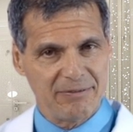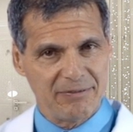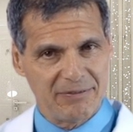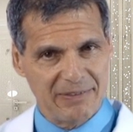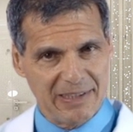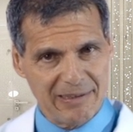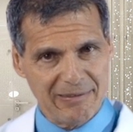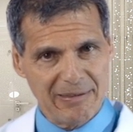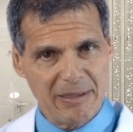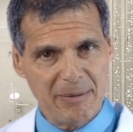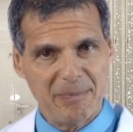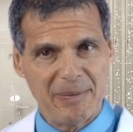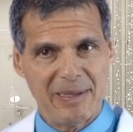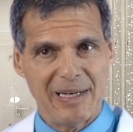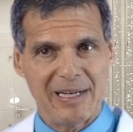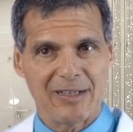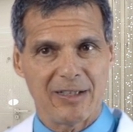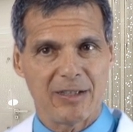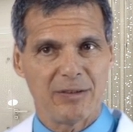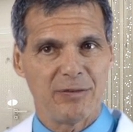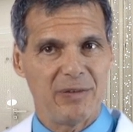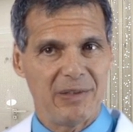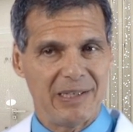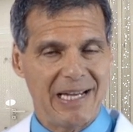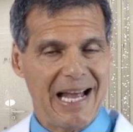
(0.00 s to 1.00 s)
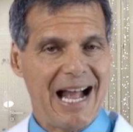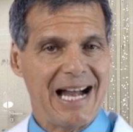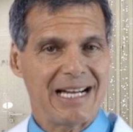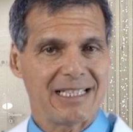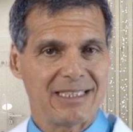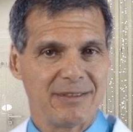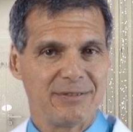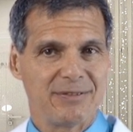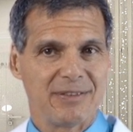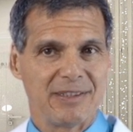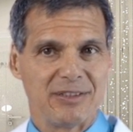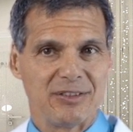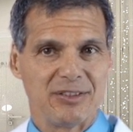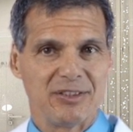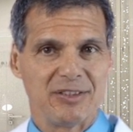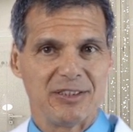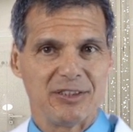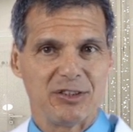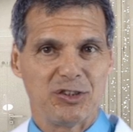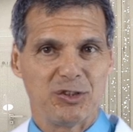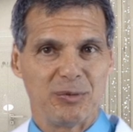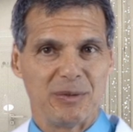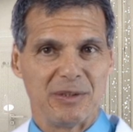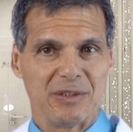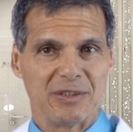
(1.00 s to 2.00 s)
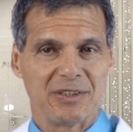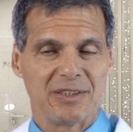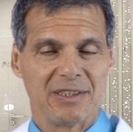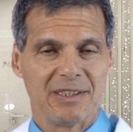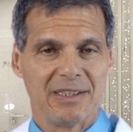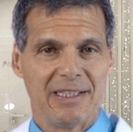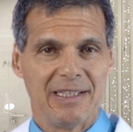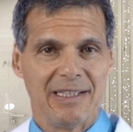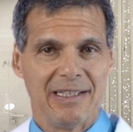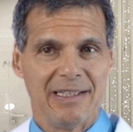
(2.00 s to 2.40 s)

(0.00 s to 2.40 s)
very powerful active constituents,